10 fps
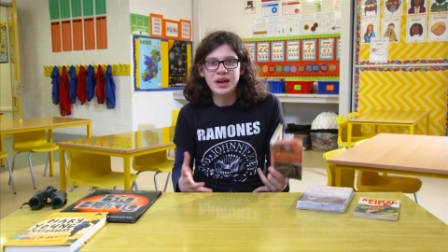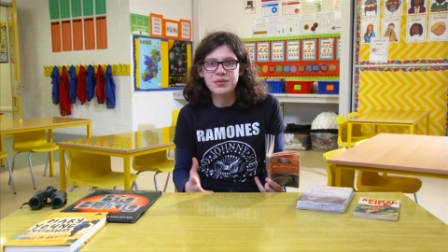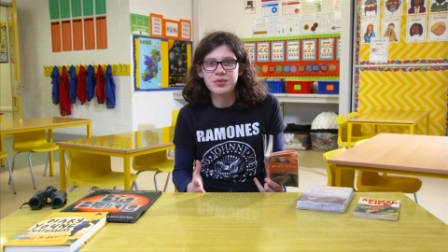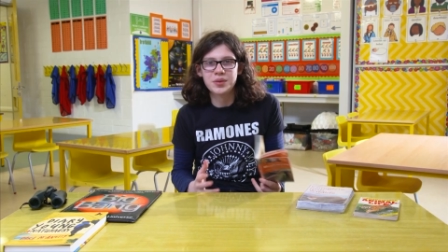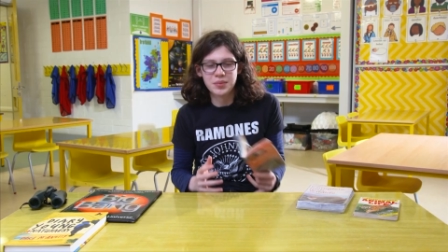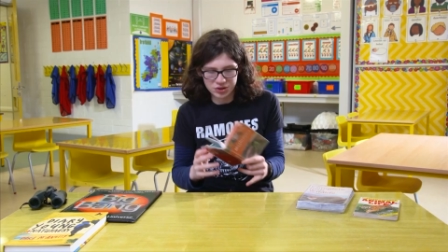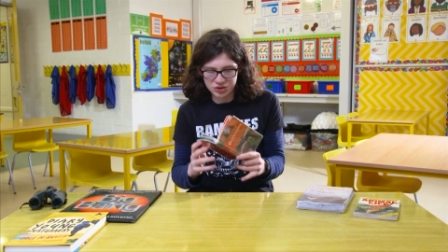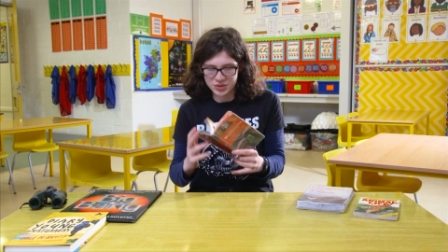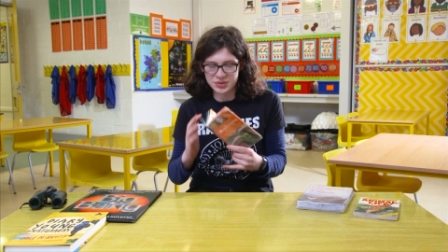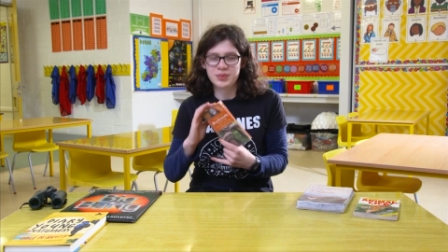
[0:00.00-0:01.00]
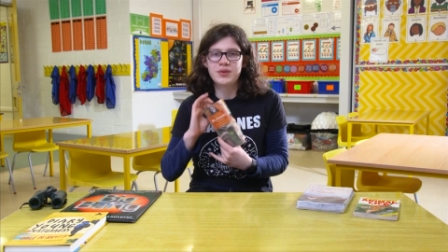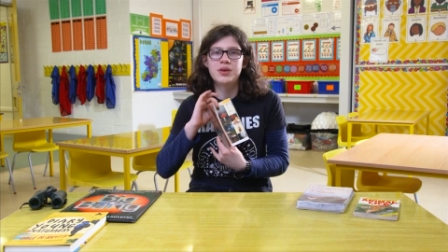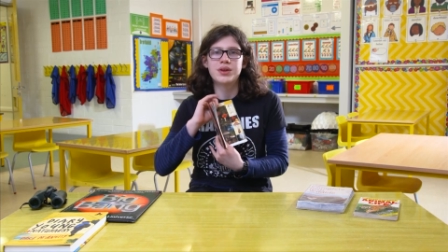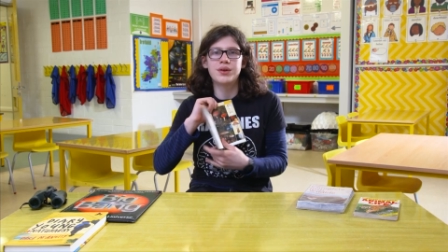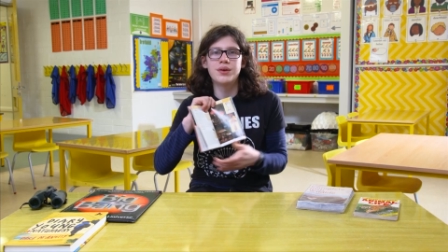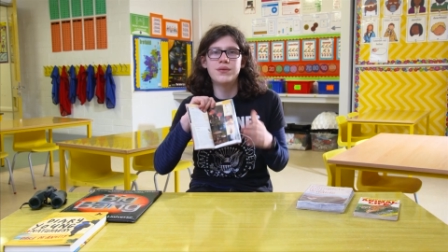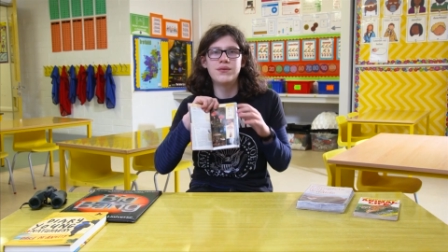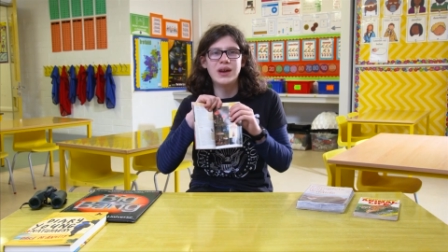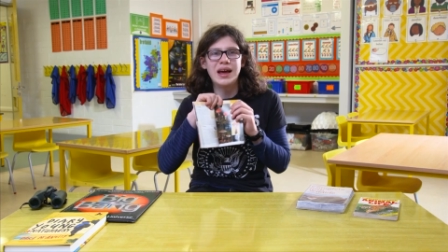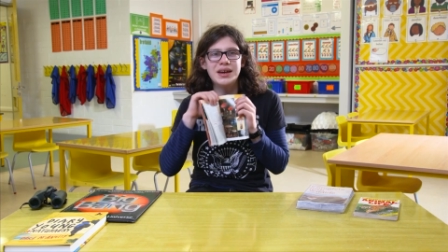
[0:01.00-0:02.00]
favorite mushrooms. We've got the
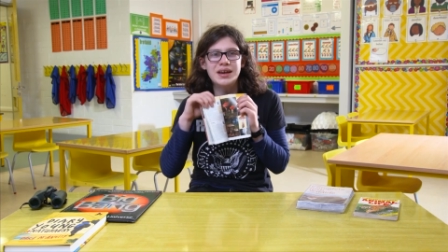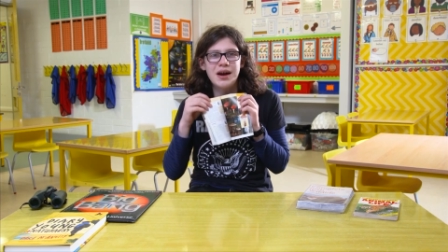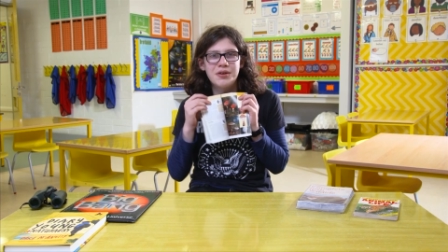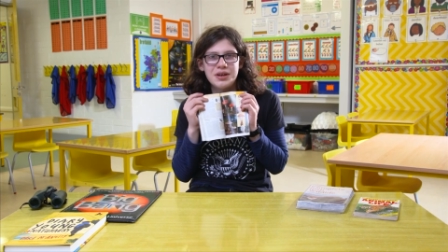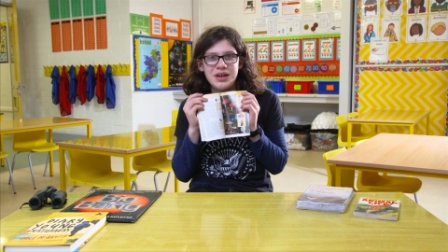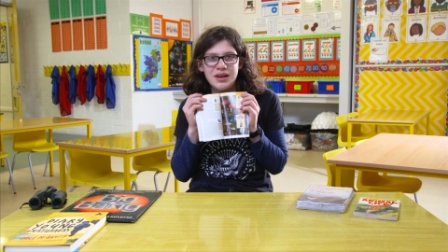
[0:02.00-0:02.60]
fly agaric